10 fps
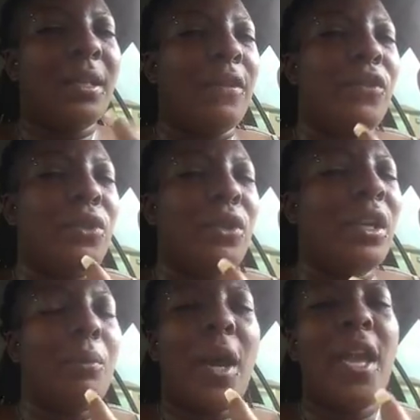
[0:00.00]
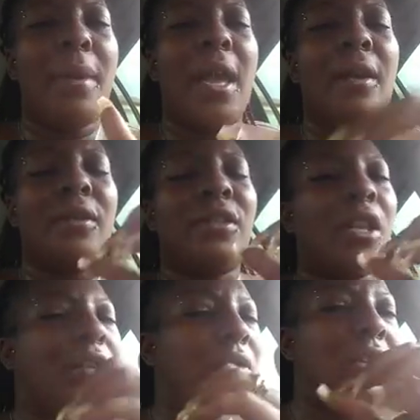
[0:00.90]
If you didn't pray about it, so
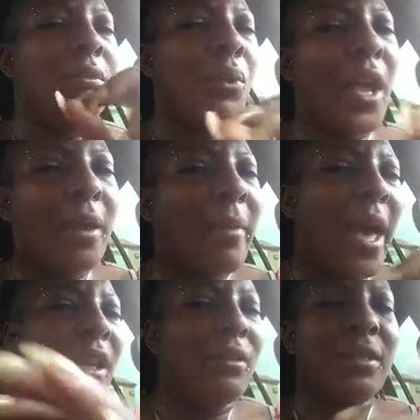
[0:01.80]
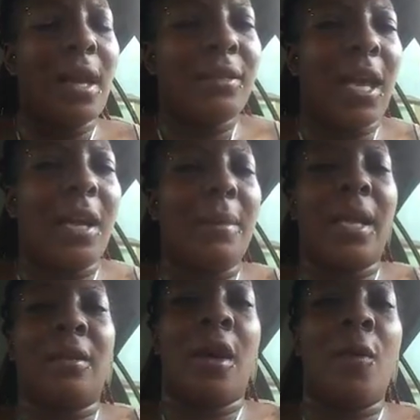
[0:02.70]
you didn't pray about it, you didn't talk to God
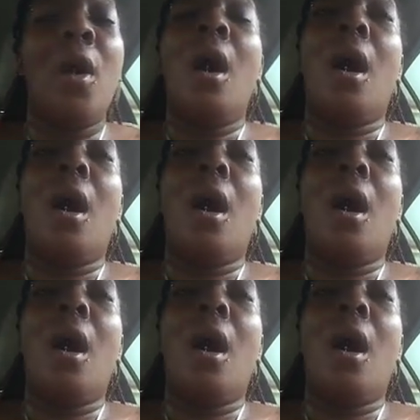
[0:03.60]
about it? No.